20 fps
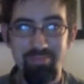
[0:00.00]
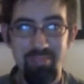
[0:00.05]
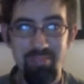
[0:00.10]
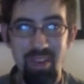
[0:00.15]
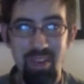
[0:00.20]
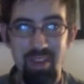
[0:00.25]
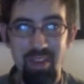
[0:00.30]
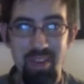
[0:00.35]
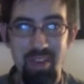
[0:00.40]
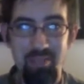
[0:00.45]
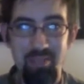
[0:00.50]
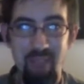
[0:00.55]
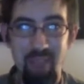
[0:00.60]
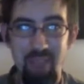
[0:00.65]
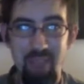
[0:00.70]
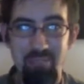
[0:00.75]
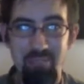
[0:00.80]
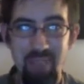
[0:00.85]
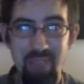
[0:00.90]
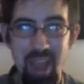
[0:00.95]
I'm
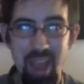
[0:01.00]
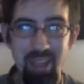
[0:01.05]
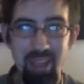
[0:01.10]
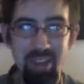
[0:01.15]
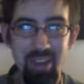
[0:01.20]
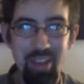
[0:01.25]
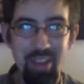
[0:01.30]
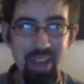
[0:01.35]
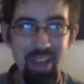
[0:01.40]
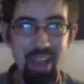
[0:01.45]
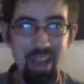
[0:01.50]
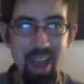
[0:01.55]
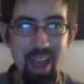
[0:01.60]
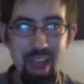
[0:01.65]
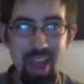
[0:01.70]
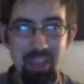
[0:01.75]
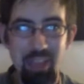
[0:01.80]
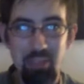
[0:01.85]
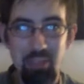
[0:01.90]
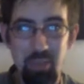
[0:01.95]
not going to get
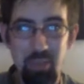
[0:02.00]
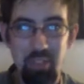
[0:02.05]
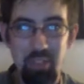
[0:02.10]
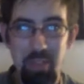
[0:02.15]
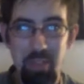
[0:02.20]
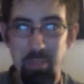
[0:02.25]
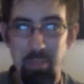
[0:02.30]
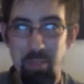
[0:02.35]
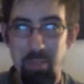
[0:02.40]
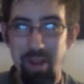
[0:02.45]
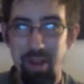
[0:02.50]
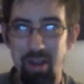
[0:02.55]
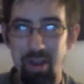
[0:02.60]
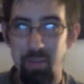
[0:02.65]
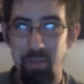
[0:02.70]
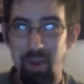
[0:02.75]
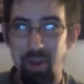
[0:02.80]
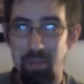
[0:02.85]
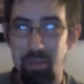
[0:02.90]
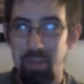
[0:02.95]
as worked up about
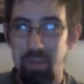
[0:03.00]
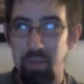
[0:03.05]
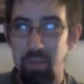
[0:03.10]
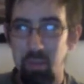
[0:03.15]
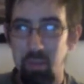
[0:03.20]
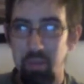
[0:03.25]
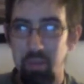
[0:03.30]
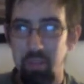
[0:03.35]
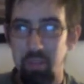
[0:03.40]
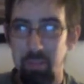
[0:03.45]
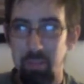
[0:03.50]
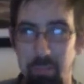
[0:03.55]
it. What I'm going to get worked up